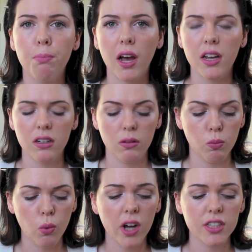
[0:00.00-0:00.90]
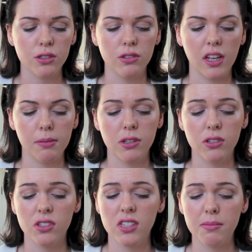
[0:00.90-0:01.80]
but why do that?
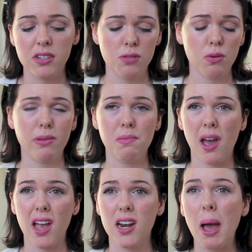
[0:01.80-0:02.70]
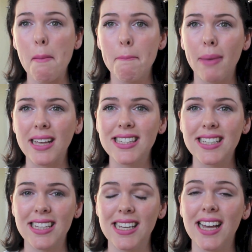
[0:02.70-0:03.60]
Because somebody's probably paid
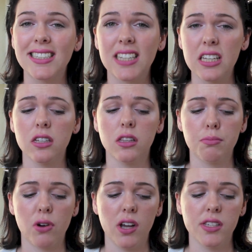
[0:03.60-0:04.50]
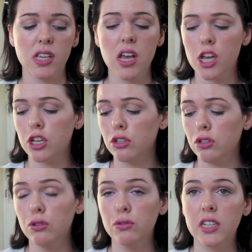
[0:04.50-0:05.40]
basically a tenth of the price.
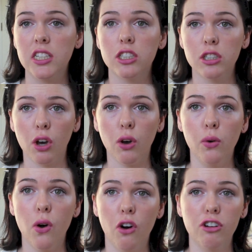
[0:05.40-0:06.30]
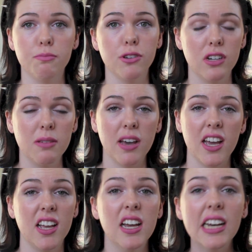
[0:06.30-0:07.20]
You need to go on Beauty
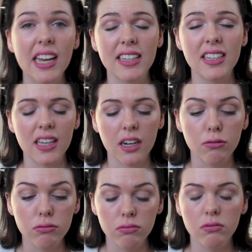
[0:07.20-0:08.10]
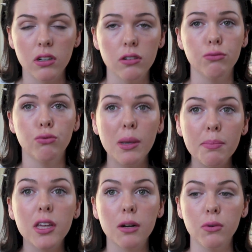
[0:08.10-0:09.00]
Bay and get a
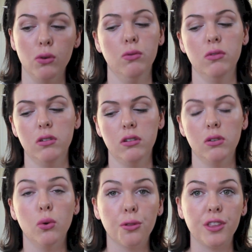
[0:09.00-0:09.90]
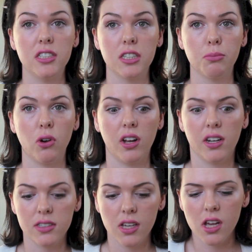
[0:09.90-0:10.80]
reputable, authentic
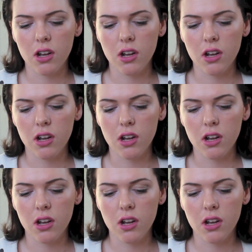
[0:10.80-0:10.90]
product.